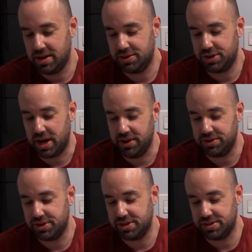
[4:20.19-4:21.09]

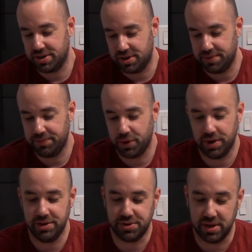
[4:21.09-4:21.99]
Challenge as or
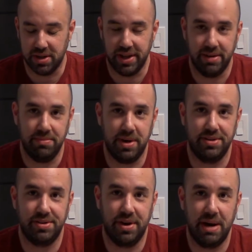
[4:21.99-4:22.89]
Intrigue Claim as
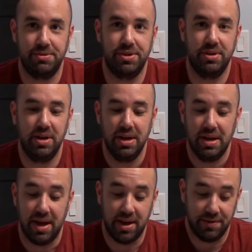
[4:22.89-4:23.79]
their option.
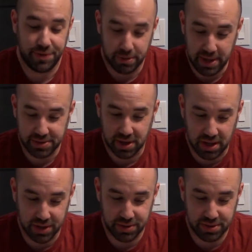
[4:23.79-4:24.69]
And if they're about to
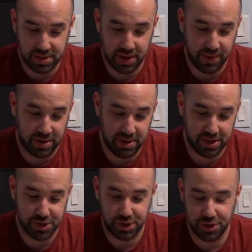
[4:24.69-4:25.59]
close and they want to make
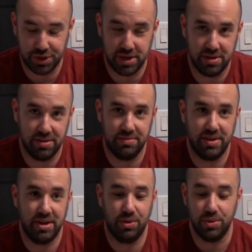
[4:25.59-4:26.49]
sure that
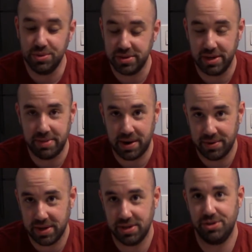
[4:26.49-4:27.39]
they don't lose any power,
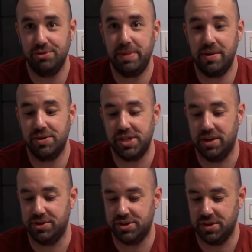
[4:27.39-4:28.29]
they can choose Power
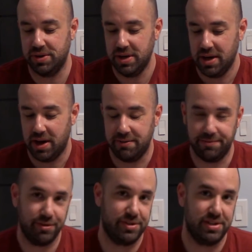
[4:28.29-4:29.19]
Challenge. So
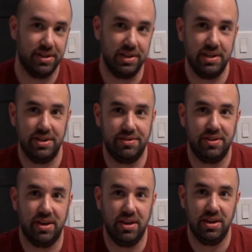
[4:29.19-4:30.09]
versatility is the
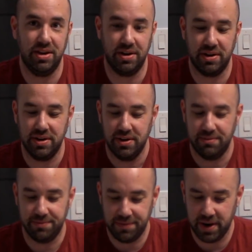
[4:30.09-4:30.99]
key here.
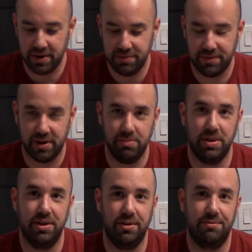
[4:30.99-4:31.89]
Very, very
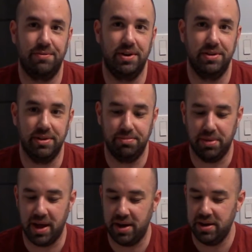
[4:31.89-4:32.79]
beginner friendly
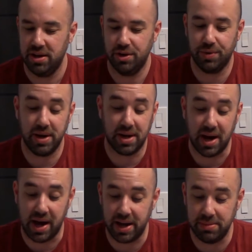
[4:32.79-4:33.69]
plot. Great
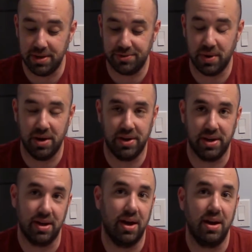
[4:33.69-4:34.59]
economy as well. And
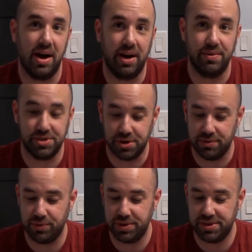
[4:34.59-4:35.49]
again, high reserve
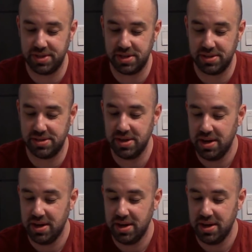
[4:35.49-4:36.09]
with 6.